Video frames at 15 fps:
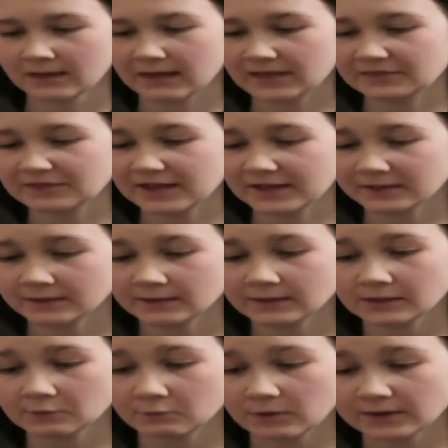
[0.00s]
And then
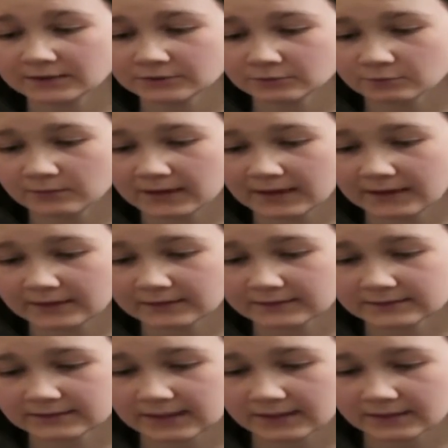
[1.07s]
he went away,
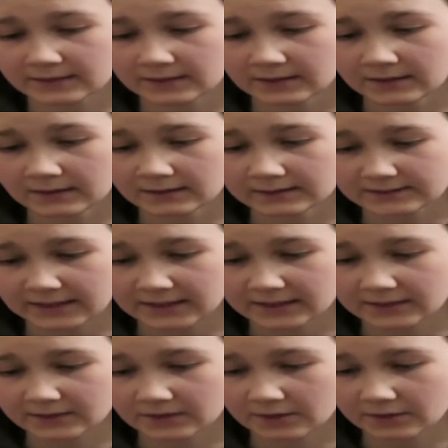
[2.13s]

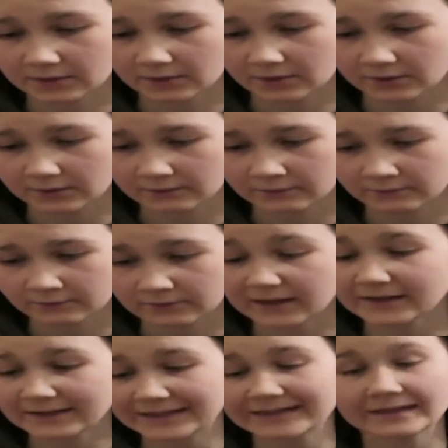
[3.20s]
taking her knife.
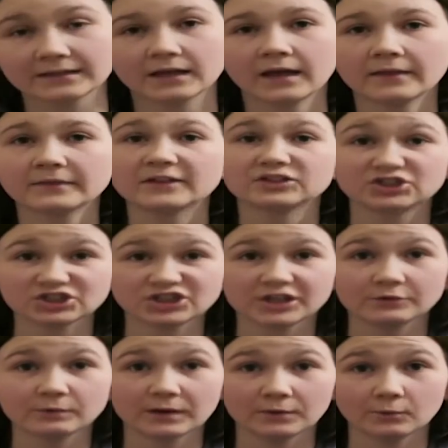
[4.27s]
Then
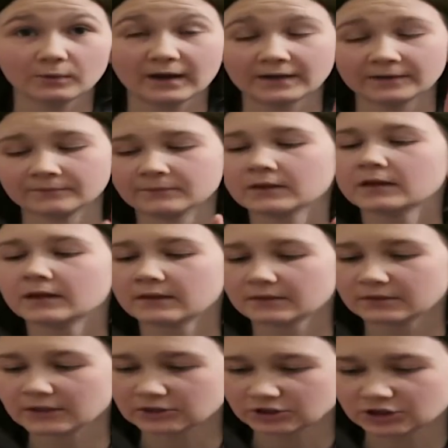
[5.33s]
she went away.
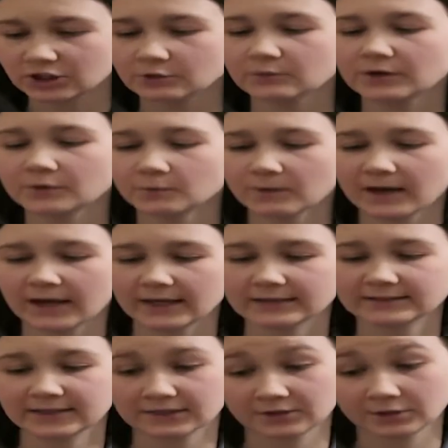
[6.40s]
Then she went away,
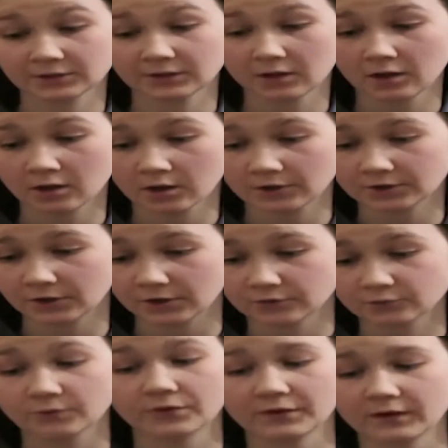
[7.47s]
taking her knife
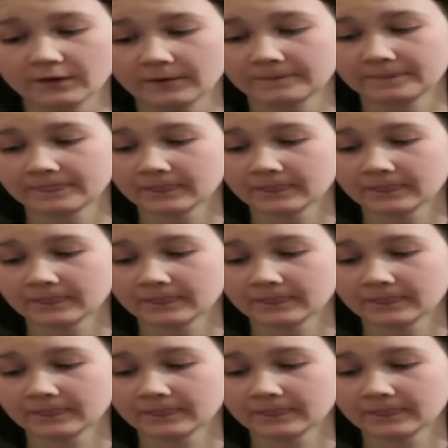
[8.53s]
with her.